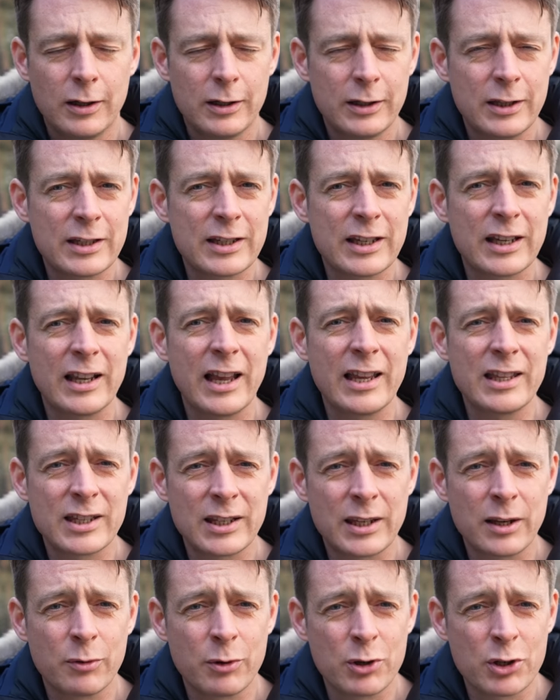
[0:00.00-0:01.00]
The
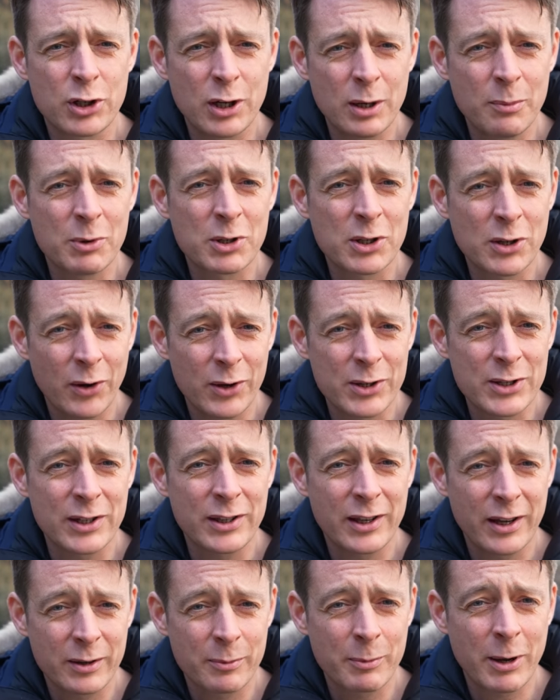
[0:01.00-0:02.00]
Zelensky regime is causing
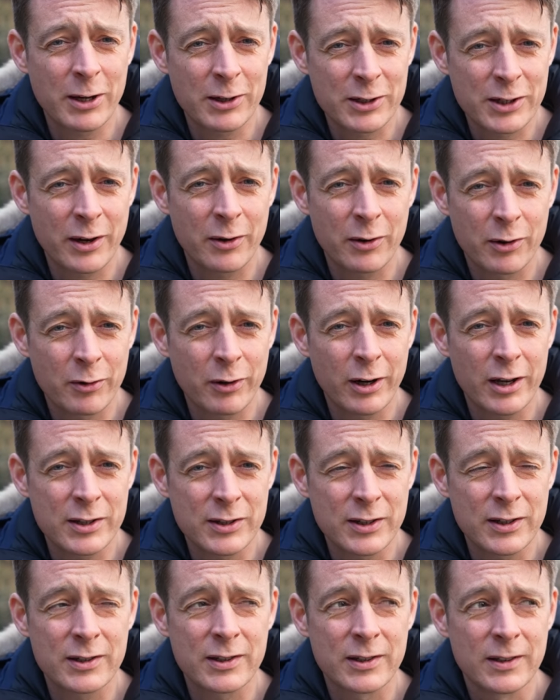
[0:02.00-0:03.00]
the humanitarian
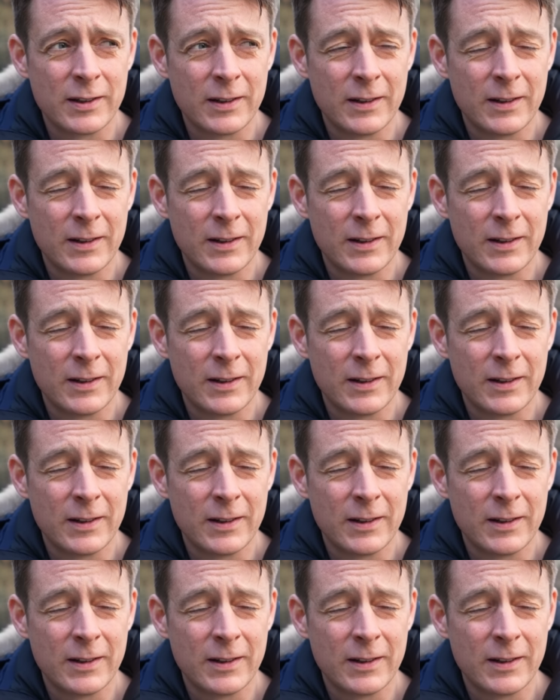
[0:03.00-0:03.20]
crisis.